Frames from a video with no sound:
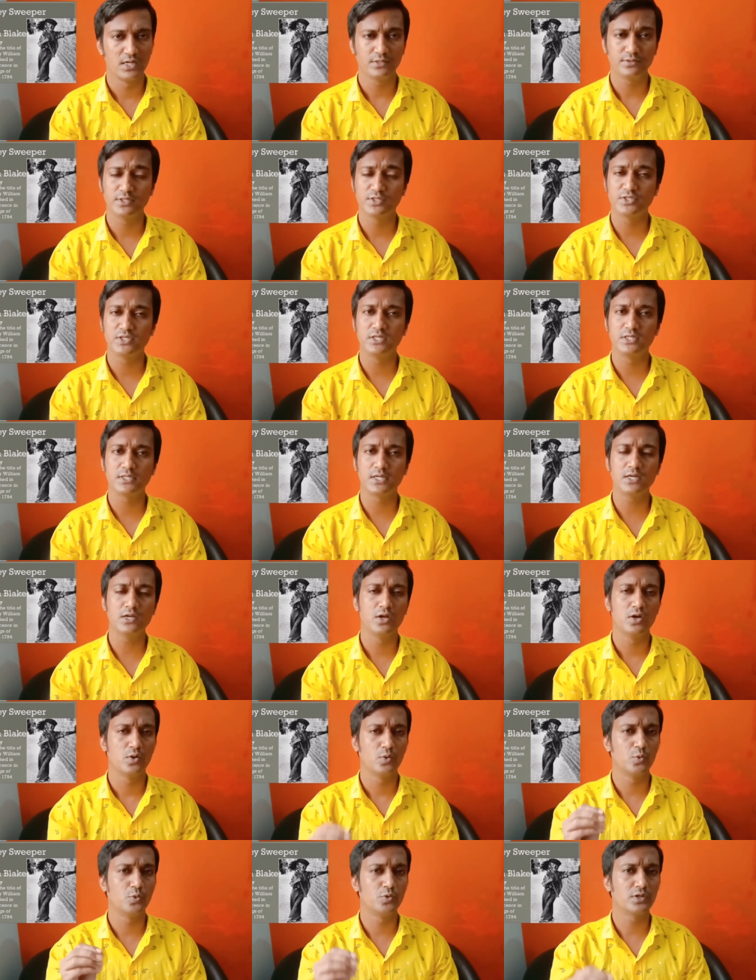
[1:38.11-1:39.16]
the children
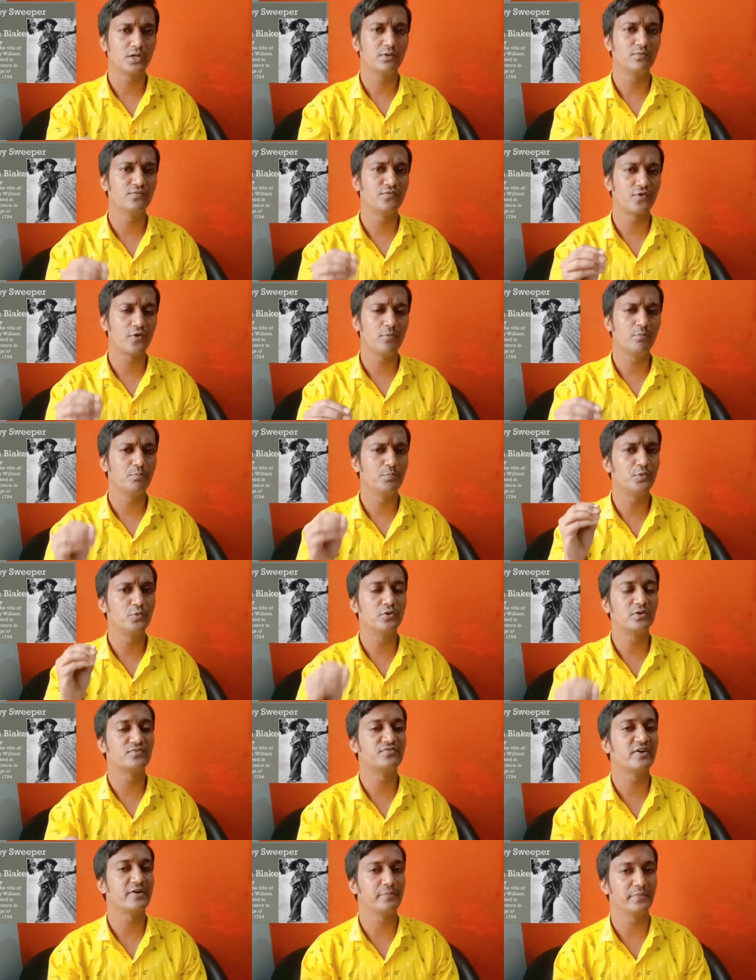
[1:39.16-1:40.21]
who come from
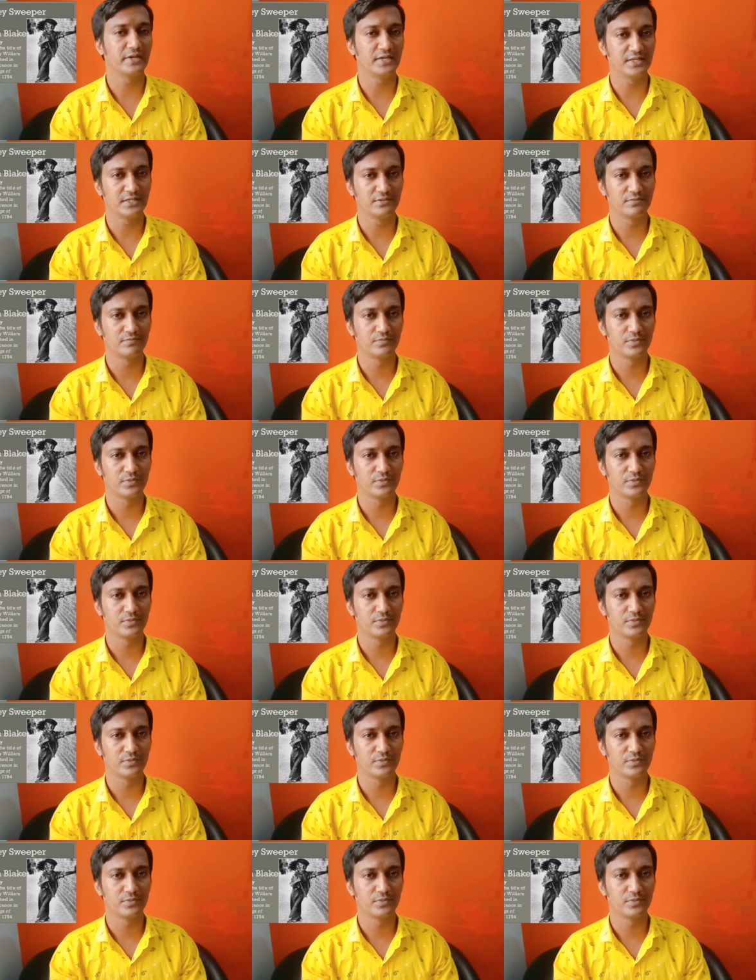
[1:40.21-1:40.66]
poor family